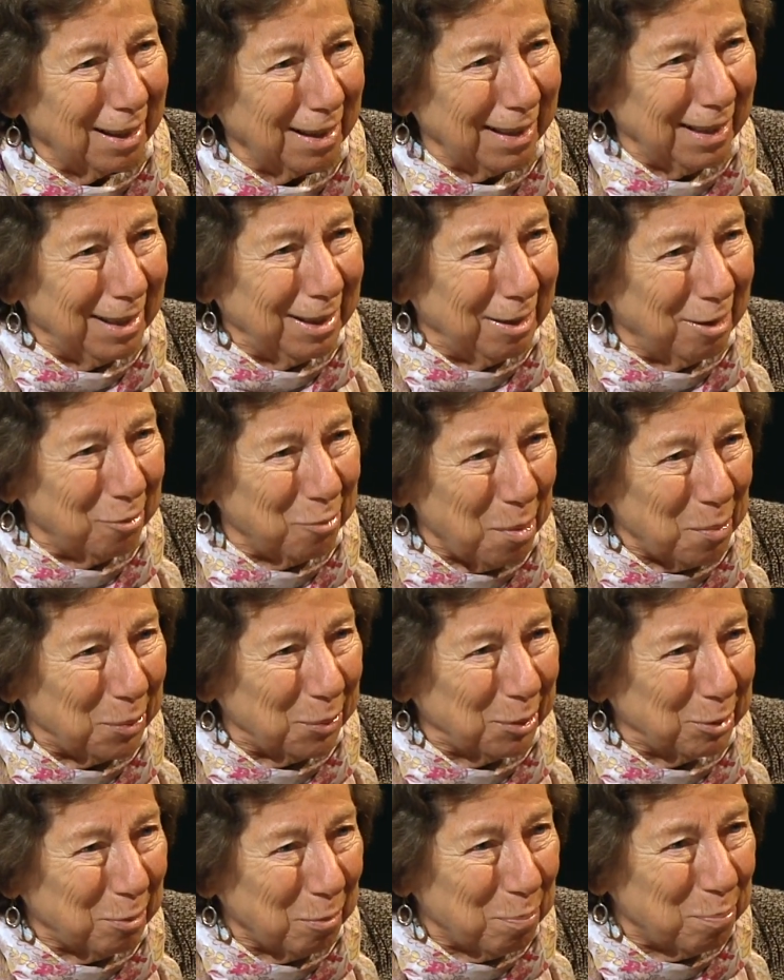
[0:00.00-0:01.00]
you know, I'm a
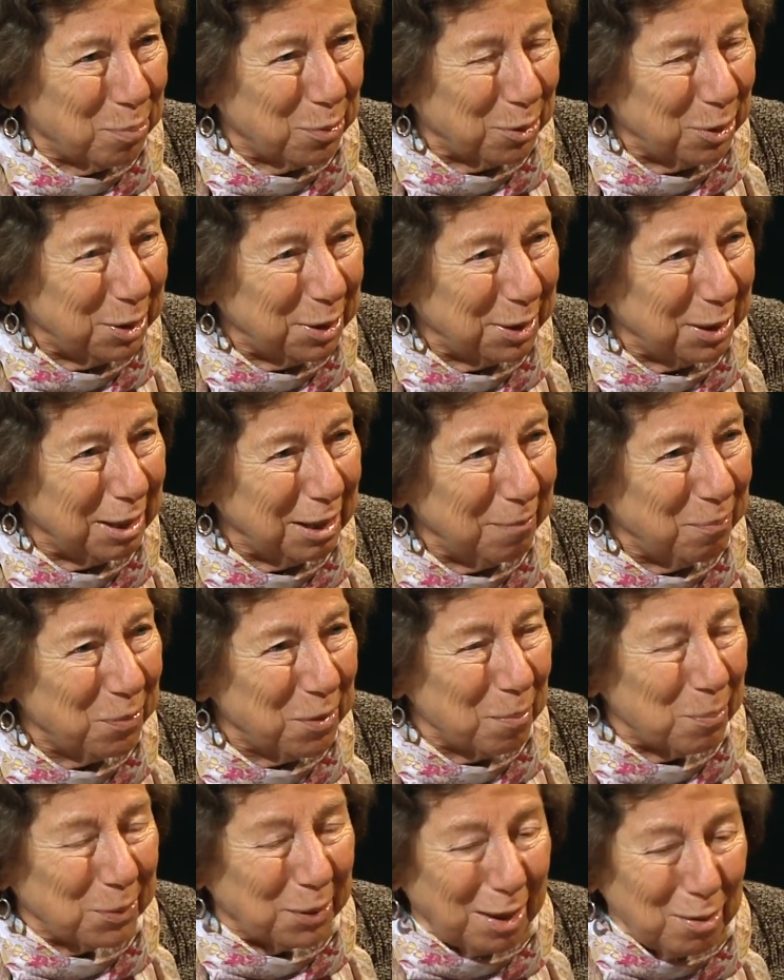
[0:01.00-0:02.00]
little birdie,
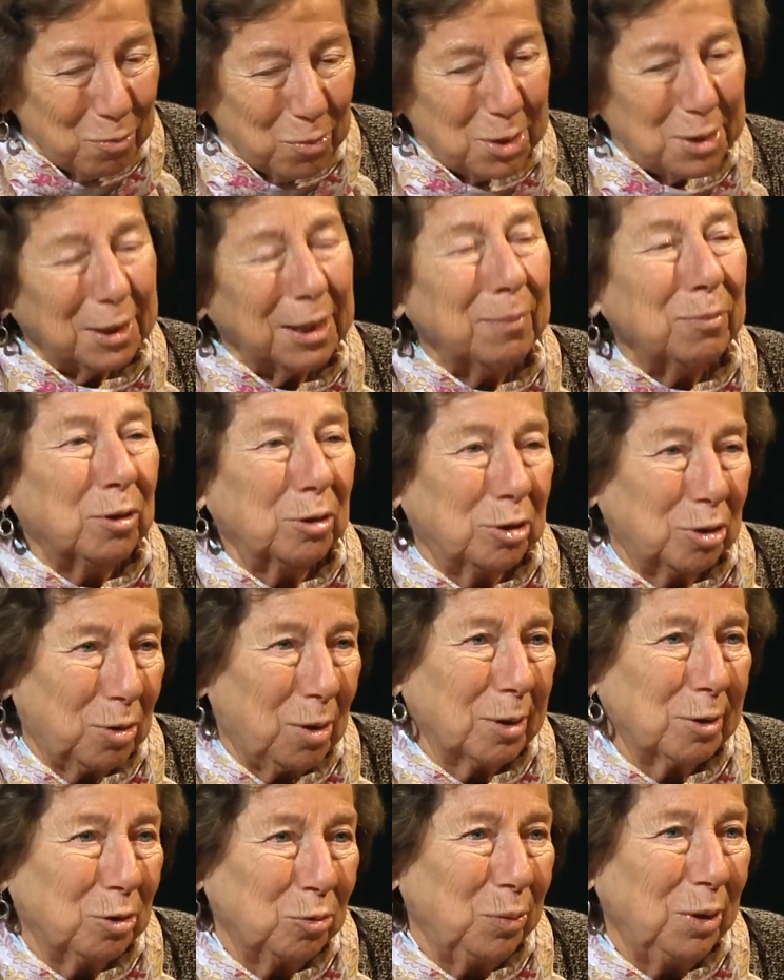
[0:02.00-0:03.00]
but I want them to
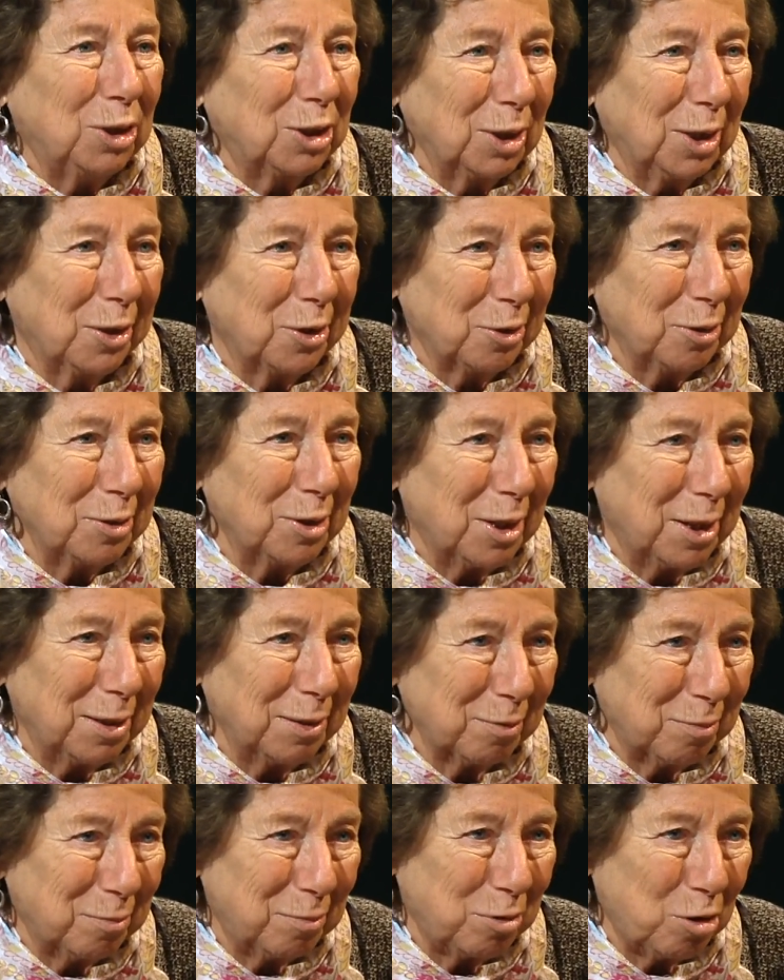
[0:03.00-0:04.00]
talk to each other, not
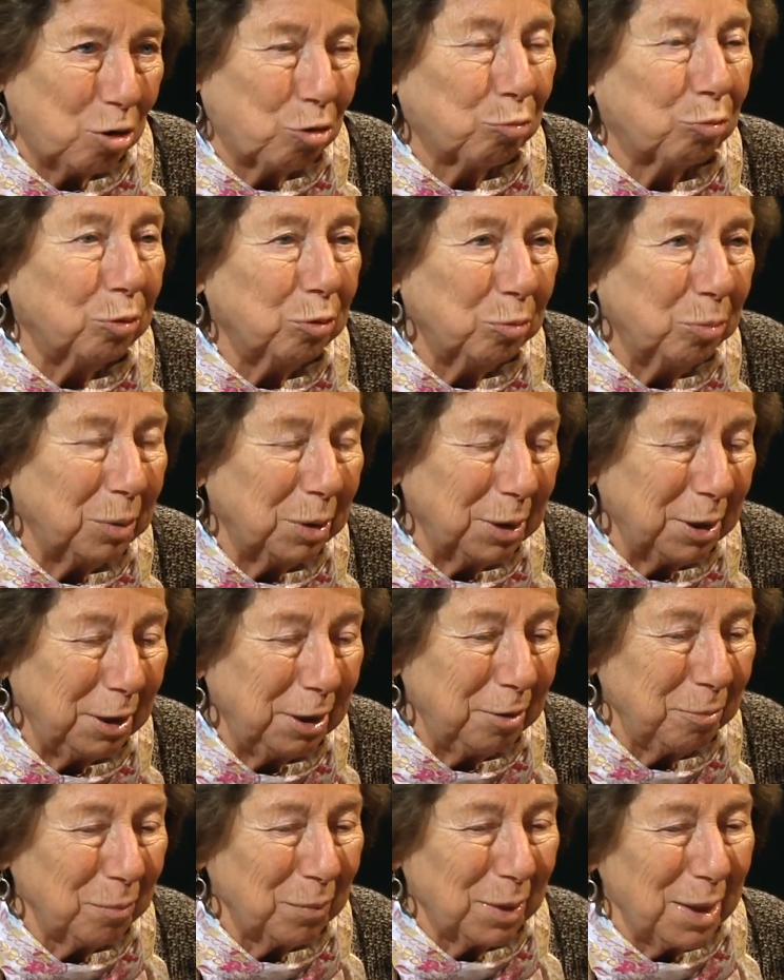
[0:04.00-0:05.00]
wow. through me.